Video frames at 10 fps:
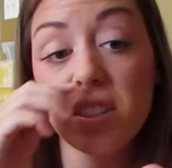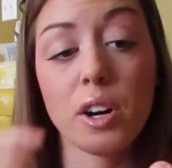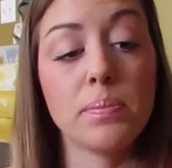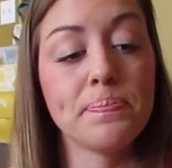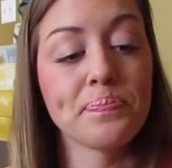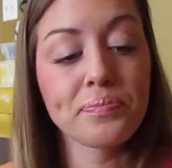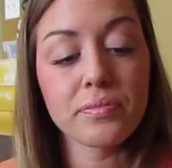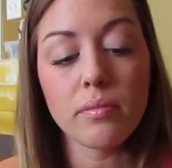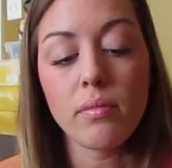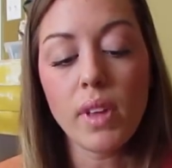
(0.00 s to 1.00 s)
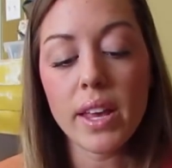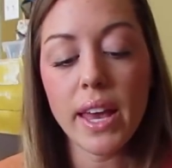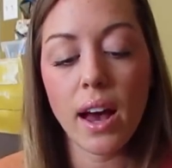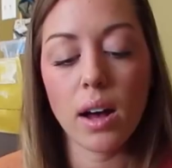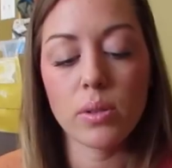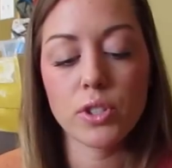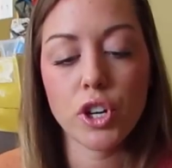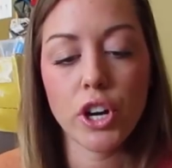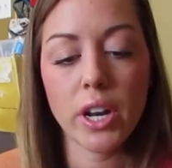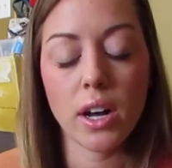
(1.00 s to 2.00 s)
So yeah, I will
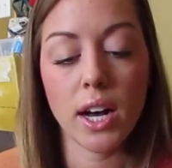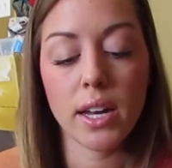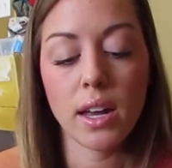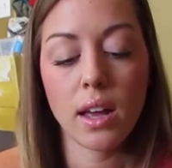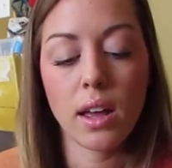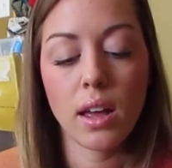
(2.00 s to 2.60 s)
turn it on.